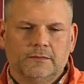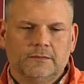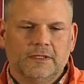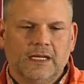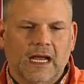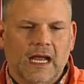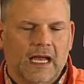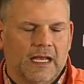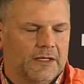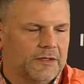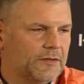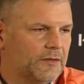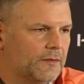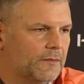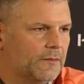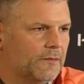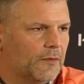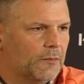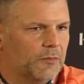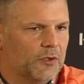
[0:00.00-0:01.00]
guys
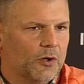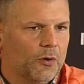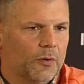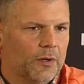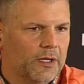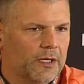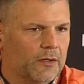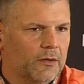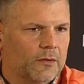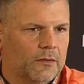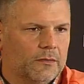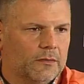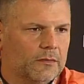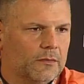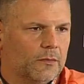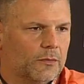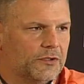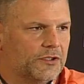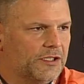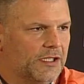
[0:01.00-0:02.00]
from going
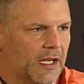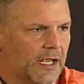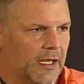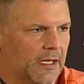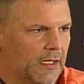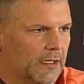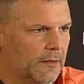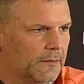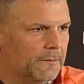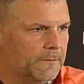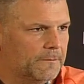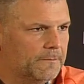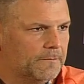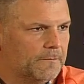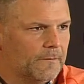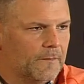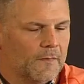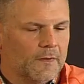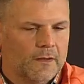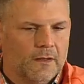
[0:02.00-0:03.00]
or staying.
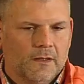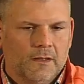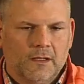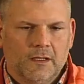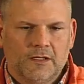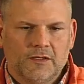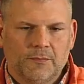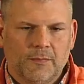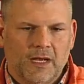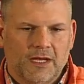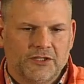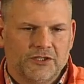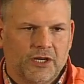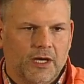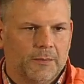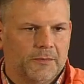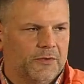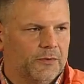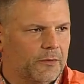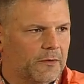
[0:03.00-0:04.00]
It's my
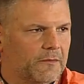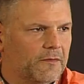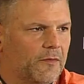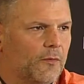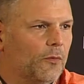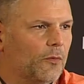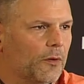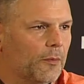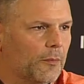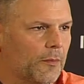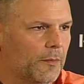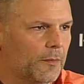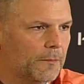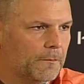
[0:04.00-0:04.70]
job to inform.